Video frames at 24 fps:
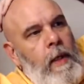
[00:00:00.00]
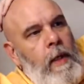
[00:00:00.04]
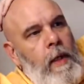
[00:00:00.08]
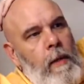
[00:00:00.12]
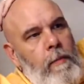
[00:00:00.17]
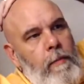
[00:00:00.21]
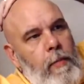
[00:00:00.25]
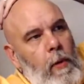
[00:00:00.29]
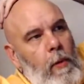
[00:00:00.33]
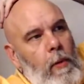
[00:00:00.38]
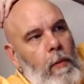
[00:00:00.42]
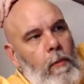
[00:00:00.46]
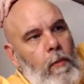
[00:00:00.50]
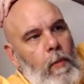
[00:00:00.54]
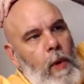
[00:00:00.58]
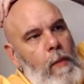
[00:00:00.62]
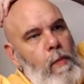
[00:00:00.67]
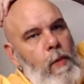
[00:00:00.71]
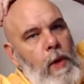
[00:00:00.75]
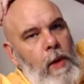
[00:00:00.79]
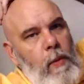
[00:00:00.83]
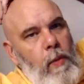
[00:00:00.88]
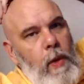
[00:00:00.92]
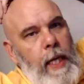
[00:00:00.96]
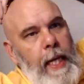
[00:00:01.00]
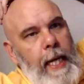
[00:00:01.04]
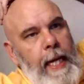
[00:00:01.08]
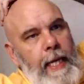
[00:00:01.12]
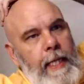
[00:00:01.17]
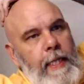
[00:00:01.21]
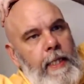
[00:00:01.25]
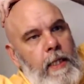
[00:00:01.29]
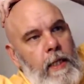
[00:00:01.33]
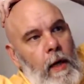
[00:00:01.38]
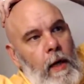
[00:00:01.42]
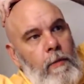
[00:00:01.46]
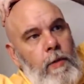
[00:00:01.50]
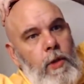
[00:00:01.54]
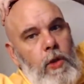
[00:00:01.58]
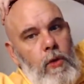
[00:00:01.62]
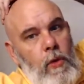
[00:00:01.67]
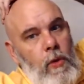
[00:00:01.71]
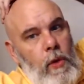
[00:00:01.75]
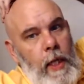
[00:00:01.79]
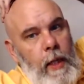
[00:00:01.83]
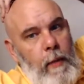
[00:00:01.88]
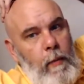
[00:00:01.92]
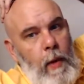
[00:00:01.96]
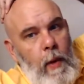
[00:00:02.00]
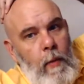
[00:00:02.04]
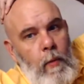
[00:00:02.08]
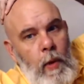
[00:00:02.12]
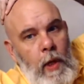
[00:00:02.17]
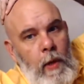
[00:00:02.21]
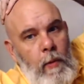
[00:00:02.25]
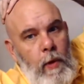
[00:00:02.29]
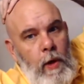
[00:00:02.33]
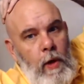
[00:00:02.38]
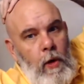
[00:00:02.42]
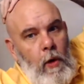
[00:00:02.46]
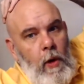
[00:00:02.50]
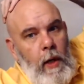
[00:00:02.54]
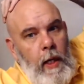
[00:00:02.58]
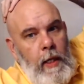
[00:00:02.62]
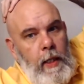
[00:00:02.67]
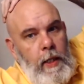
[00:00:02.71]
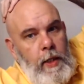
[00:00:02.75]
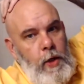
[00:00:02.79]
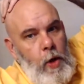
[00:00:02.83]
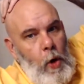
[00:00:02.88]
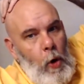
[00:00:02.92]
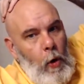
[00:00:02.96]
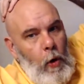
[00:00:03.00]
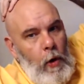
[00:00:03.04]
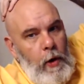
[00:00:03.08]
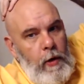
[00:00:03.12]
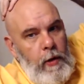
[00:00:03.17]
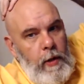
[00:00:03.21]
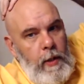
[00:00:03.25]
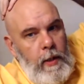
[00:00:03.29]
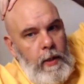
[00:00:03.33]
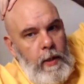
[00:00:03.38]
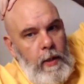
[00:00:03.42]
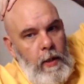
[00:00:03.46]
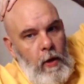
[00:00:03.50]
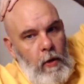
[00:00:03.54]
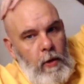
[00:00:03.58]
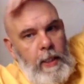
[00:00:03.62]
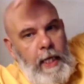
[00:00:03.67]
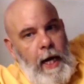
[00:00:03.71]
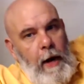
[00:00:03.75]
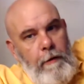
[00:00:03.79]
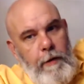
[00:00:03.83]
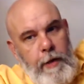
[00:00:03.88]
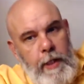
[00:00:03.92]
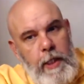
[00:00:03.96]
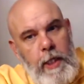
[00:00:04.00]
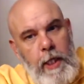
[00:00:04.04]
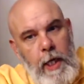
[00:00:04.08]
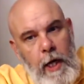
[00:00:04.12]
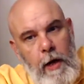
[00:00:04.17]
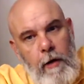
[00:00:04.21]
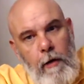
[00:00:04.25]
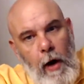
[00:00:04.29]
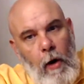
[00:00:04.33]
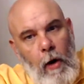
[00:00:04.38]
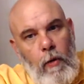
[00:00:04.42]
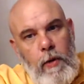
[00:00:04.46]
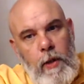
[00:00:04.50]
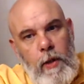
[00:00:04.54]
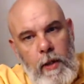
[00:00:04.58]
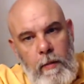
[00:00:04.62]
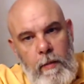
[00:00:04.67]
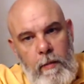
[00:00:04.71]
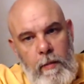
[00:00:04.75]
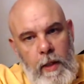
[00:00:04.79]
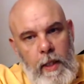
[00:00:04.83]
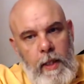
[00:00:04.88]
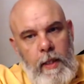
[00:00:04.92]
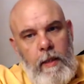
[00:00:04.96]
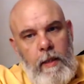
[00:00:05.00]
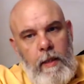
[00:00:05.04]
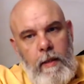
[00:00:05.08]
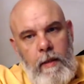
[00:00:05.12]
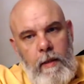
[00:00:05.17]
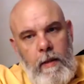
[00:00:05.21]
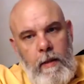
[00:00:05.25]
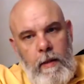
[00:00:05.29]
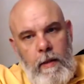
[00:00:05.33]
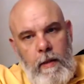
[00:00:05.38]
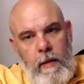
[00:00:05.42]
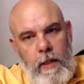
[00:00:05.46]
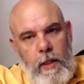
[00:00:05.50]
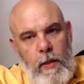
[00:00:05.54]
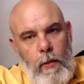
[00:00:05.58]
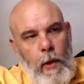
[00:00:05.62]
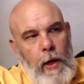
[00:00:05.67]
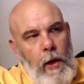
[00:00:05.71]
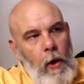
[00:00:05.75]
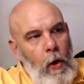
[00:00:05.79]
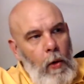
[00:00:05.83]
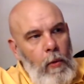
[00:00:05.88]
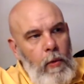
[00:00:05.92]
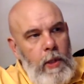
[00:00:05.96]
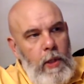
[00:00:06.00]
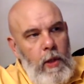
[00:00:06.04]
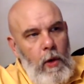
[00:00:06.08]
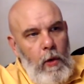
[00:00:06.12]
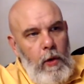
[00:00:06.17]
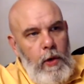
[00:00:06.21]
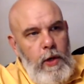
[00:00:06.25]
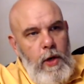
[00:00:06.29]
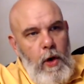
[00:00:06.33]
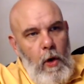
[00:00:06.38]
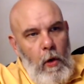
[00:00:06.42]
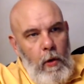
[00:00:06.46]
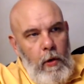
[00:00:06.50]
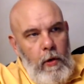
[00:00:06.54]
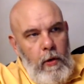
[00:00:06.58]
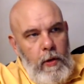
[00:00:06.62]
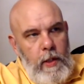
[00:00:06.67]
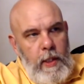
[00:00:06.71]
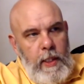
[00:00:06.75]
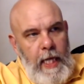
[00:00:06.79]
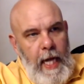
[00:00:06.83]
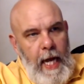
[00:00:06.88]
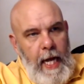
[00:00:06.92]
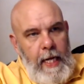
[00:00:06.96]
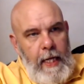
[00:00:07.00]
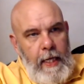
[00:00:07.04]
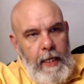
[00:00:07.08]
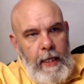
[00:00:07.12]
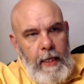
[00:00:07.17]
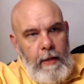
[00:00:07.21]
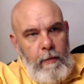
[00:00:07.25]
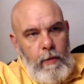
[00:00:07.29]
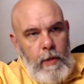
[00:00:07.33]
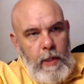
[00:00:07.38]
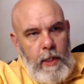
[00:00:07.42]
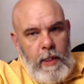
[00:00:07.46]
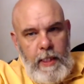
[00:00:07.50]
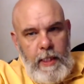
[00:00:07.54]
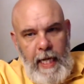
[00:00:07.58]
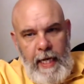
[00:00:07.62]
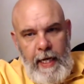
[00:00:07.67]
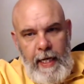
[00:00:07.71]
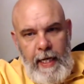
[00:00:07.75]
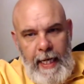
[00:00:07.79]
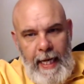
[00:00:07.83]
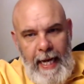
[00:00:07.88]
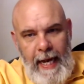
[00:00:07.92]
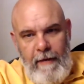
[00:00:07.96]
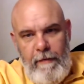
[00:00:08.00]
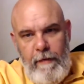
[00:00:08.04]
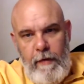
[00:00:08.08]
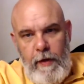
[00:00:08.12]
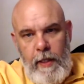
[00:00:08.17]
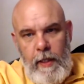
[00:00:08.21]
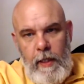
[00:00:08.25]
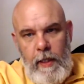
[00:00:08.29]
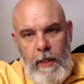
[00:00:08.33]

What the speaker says: but when we were kids, and I'm talking when we were like 9, and like Darren's a year older than me. So when I was like 9 or 10, and he was 10, 11.